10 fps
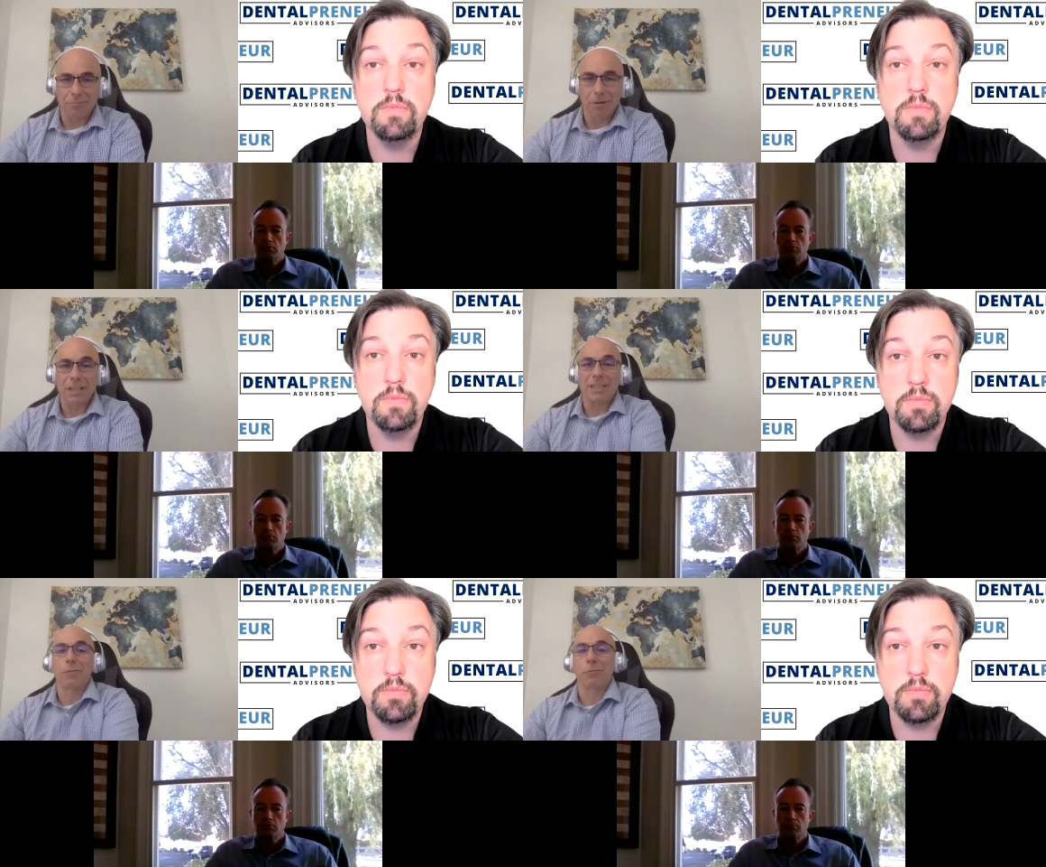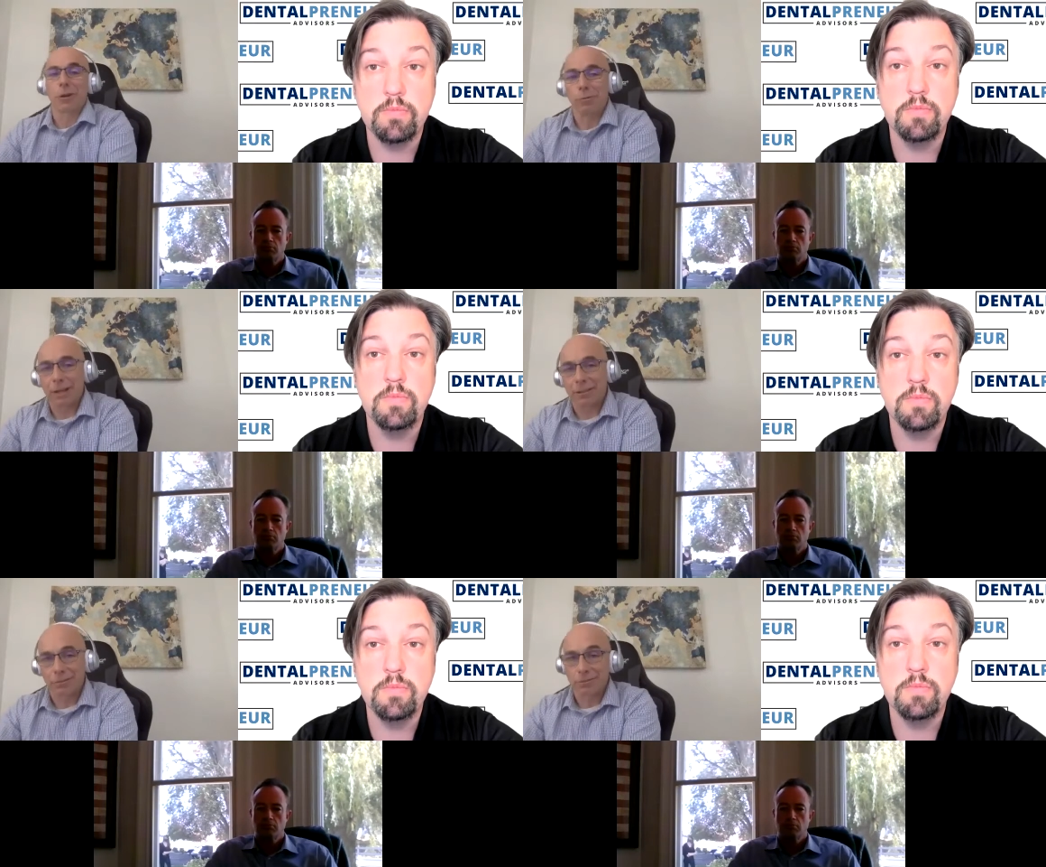Speaker 1: What didn't work
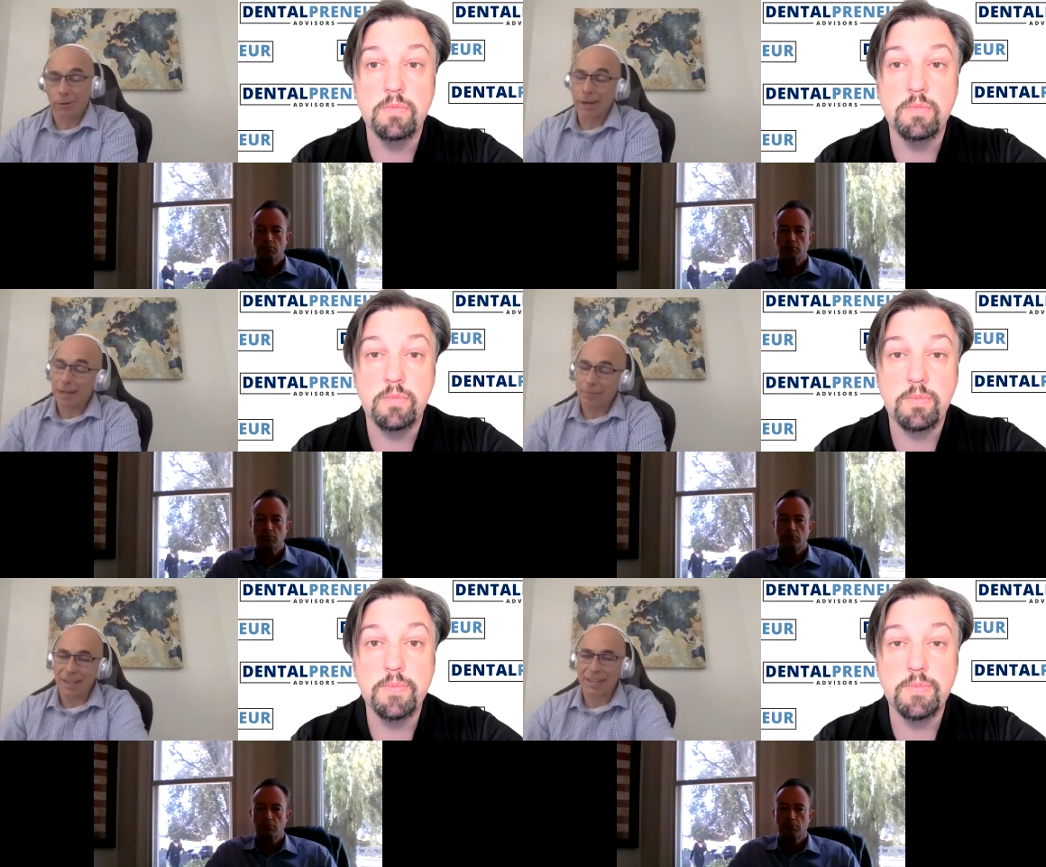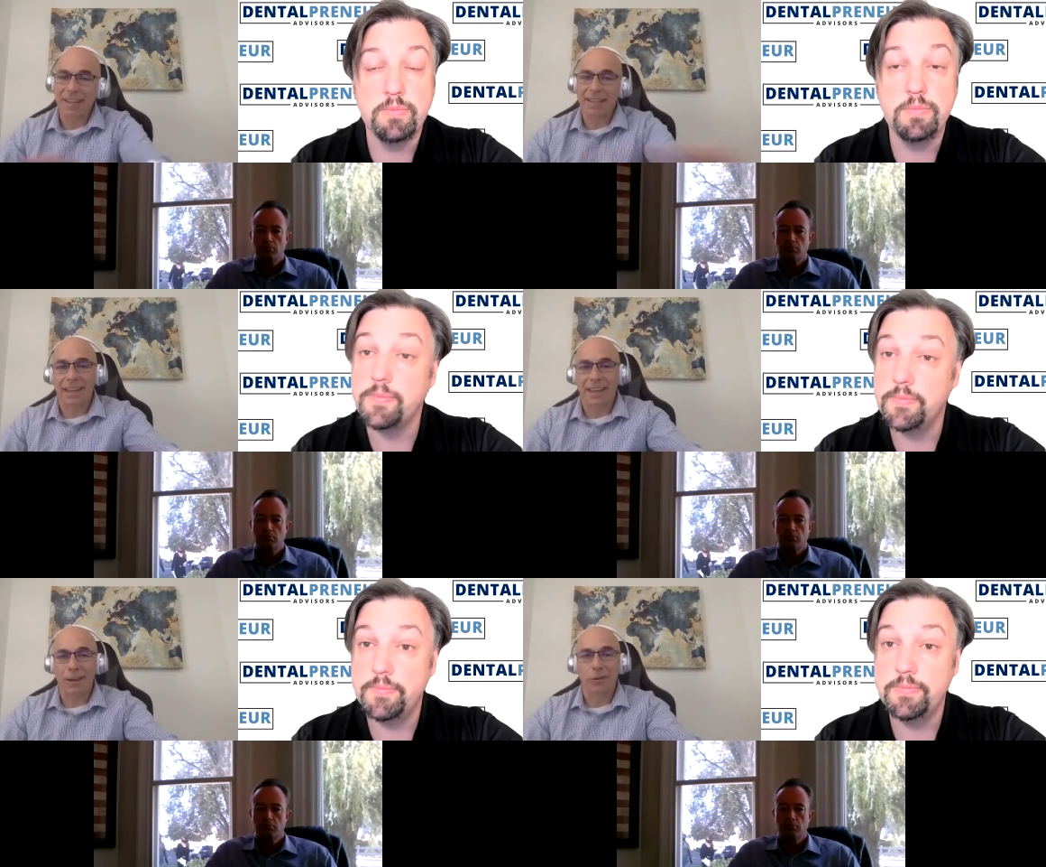well? Great, I'm gonna take
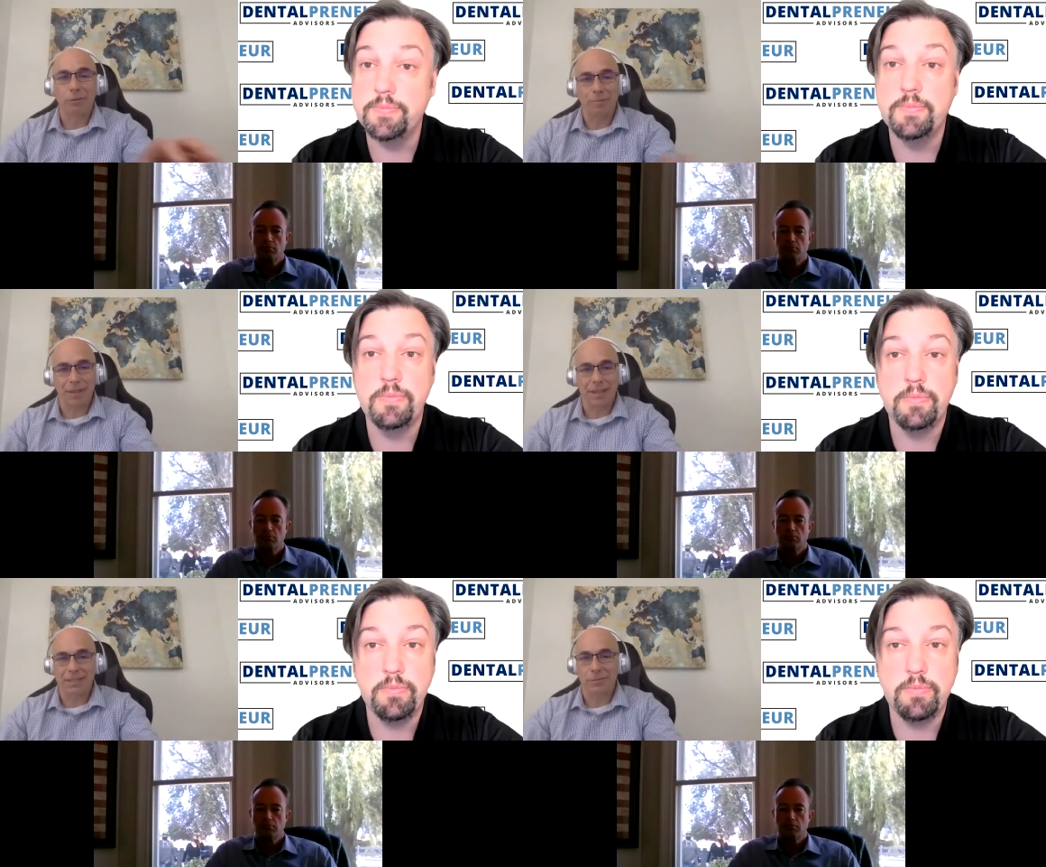that out or replace